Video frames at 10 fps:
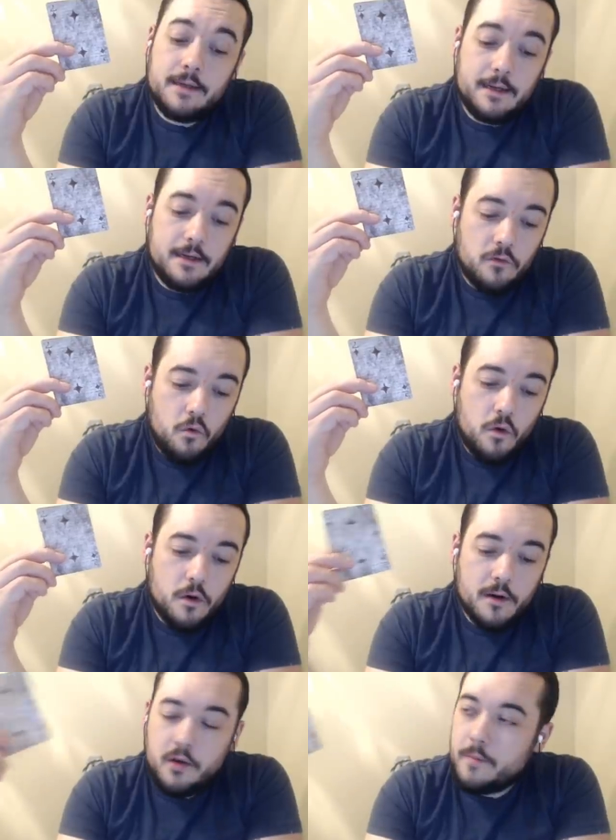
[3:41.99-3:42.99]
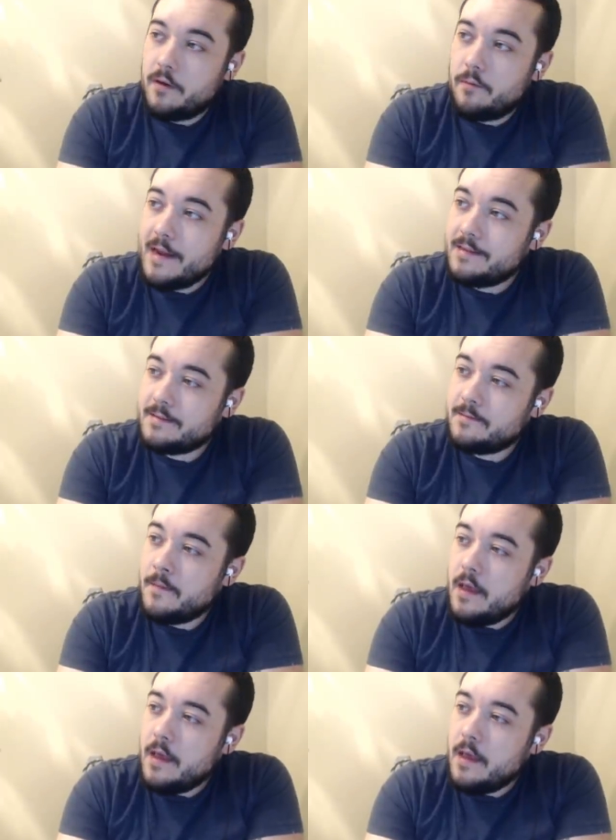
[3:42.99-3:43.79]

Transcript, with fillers: uh, or it could be a raise.